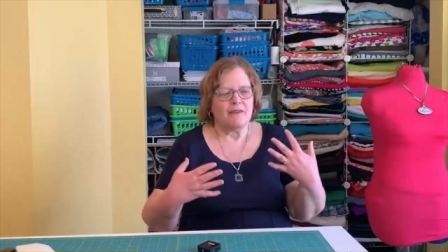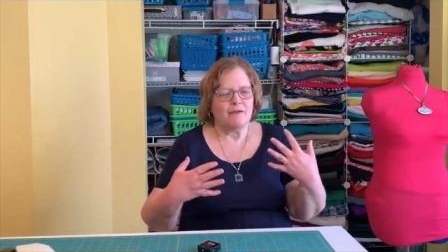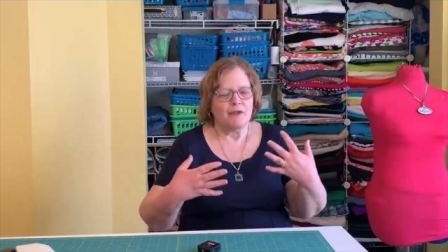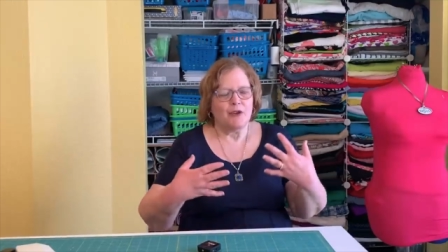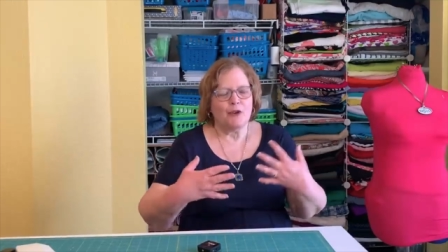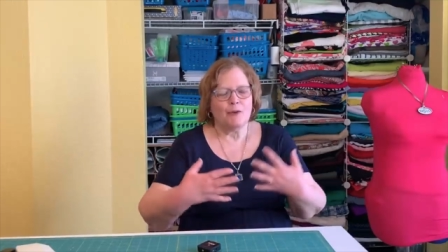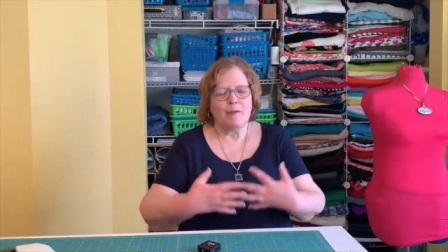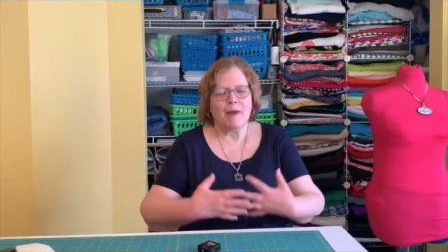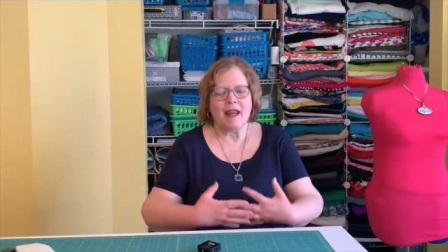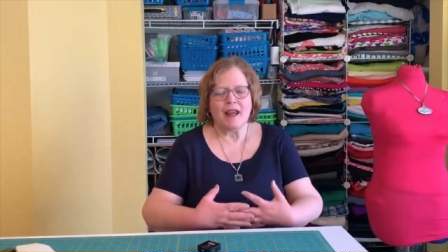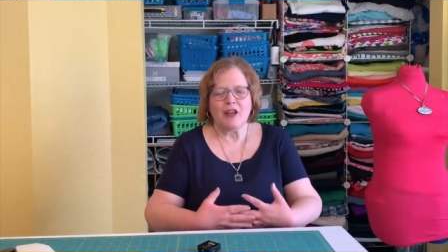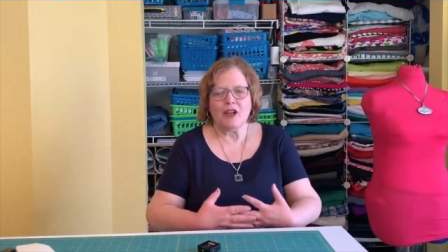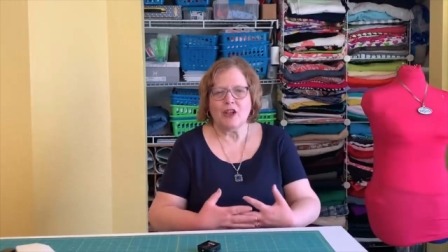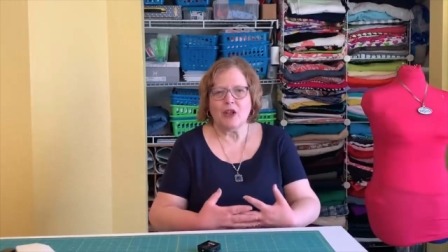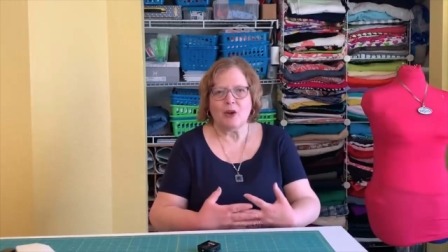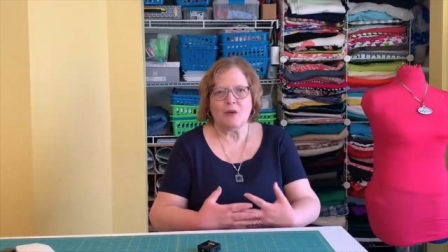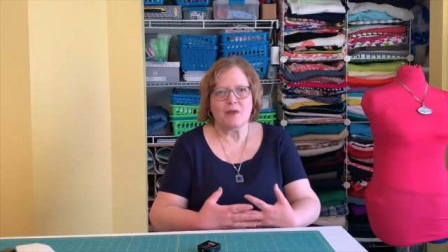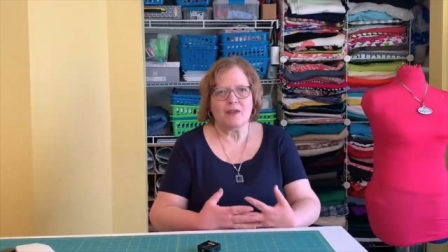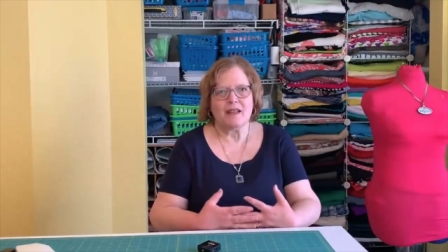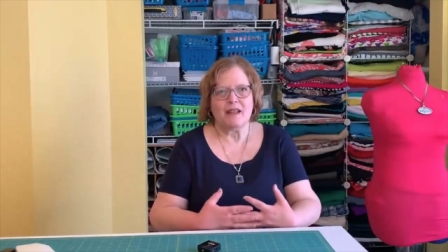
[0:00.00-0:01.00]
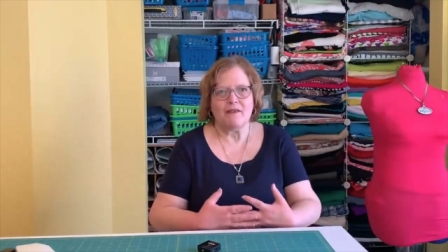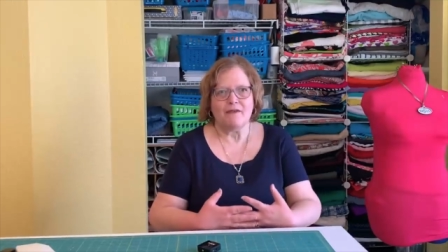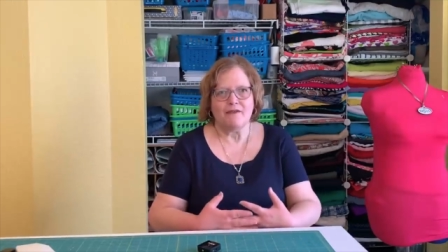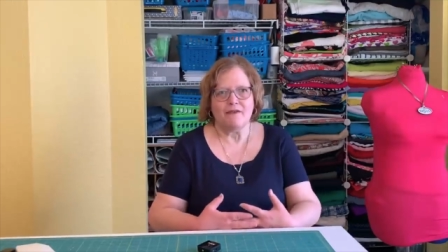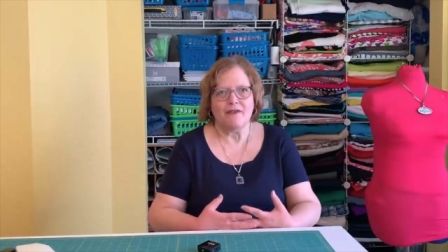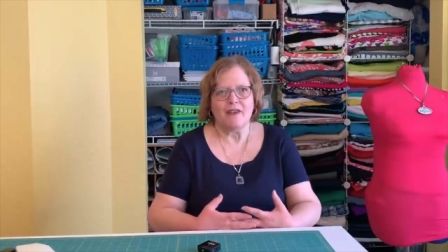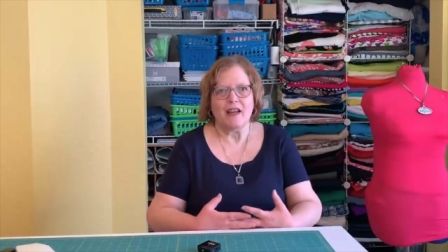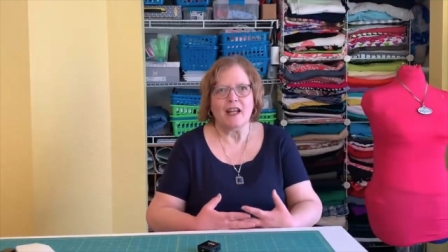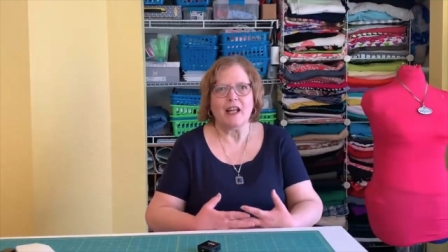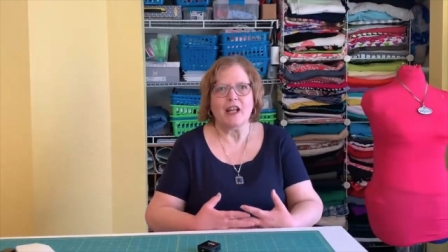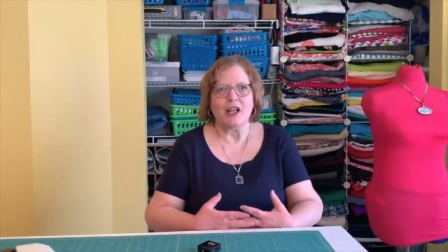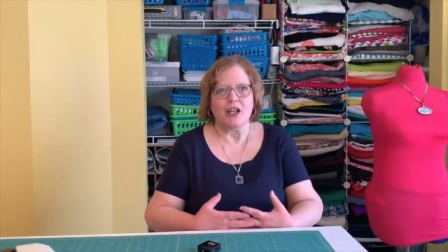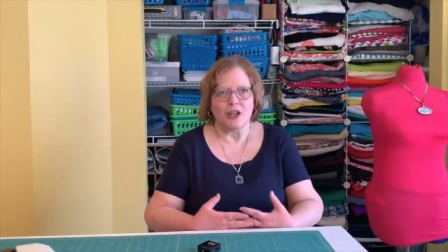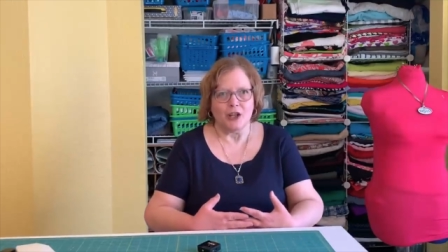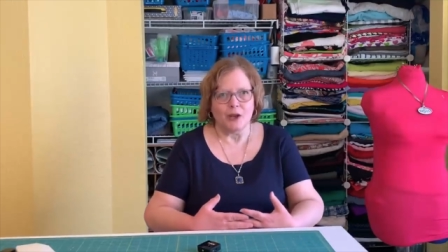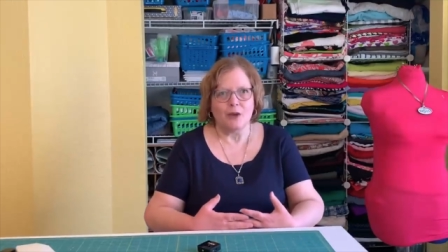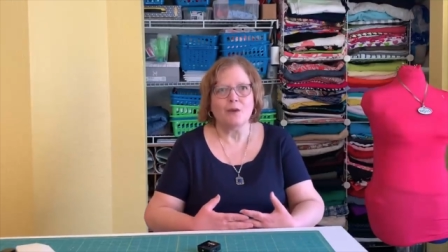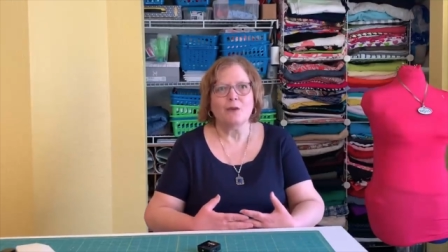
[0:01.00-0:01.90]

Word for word: if you make clothes that fit, you